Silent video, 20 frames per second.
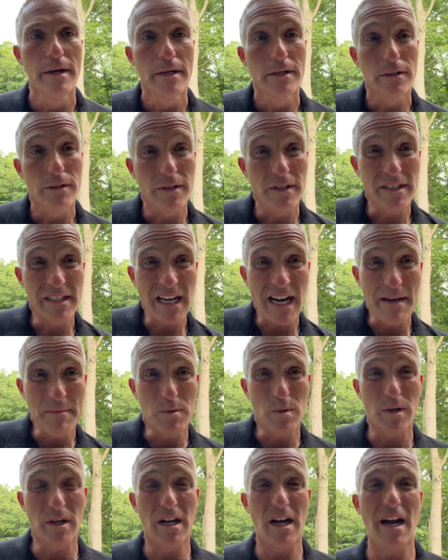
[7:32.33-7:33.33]
So there's
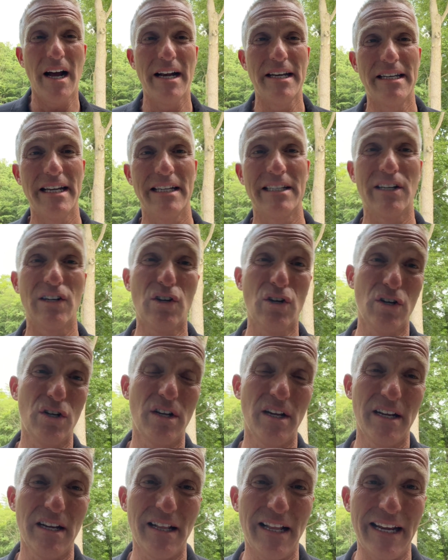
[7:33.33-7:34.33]
times where God does a
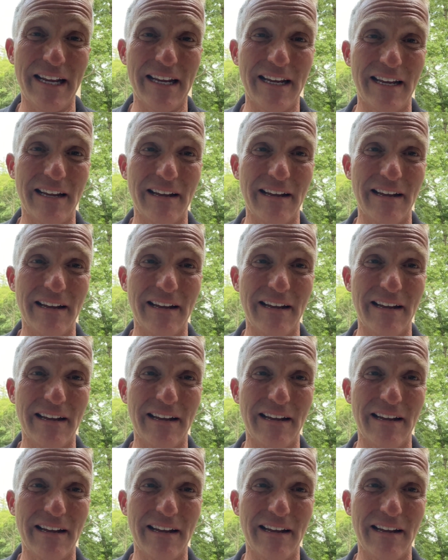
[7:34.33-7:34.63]
good like